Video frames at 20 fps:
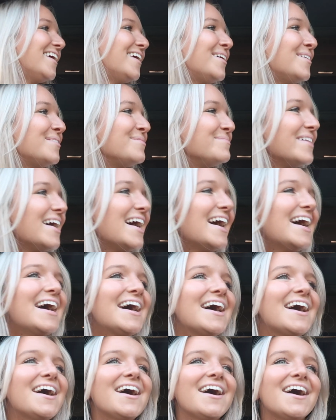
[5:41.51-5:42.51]
Um,
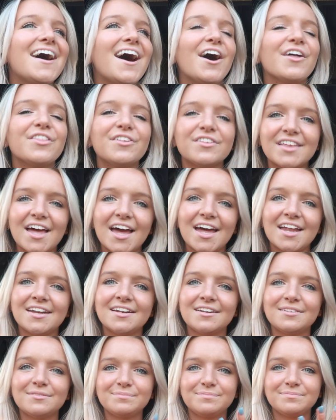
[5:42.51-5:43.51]
other
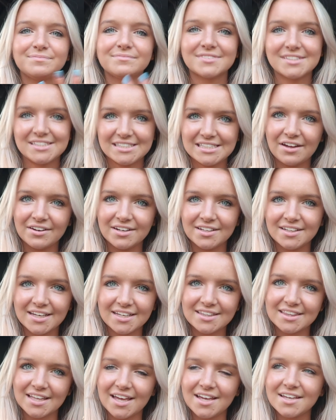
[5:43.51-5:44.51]
than sounding
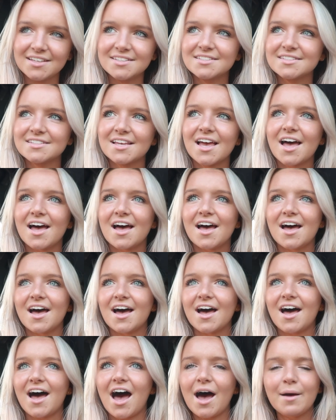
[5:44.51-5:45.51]
like this,
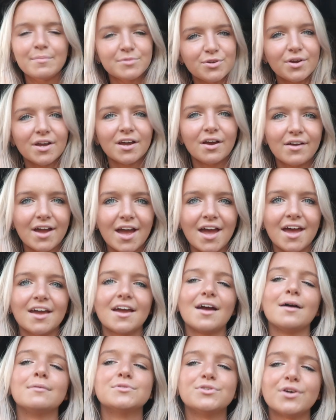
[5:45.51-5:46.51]
I'm doing
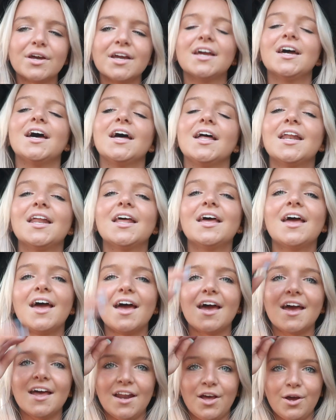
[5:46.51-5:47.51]
okay, I'm doing good
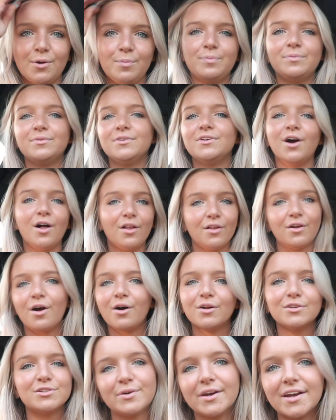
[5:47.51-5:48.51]
and I, y'all are
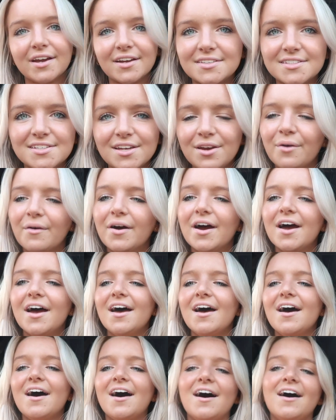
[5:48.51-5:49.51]
all doing good too.
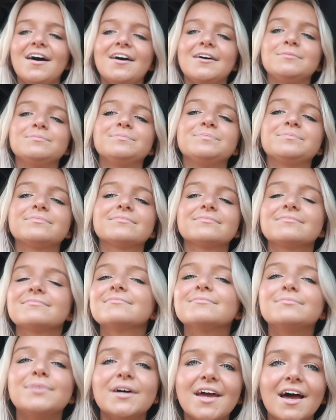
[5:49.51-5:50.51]
Um,
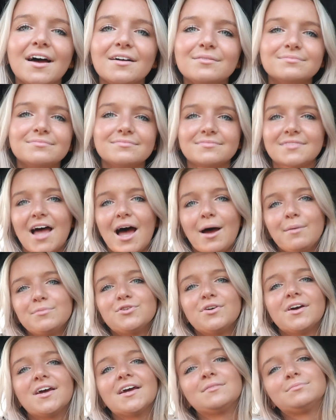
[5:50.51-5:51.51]
but yeah, I'm
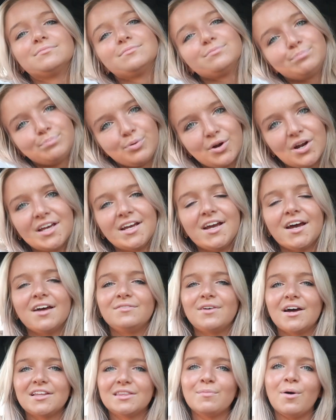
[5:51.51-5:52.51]
doing pretty
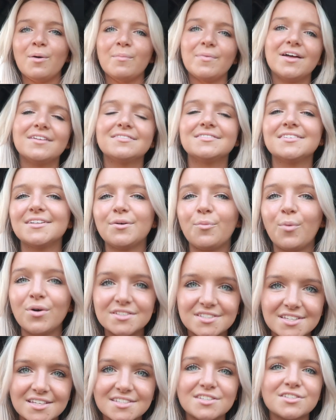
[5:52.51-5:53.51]
good at the moment.
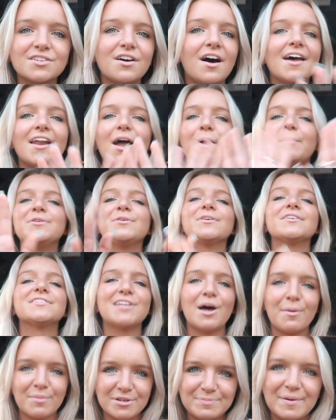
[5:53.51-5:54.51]
Once this is gone, I'll be doing
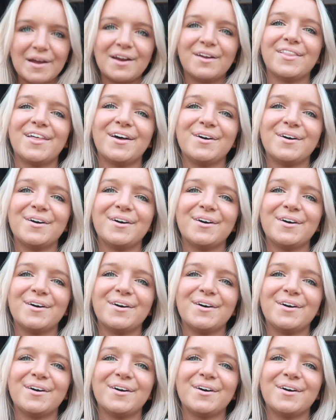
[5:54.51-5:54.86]
so much better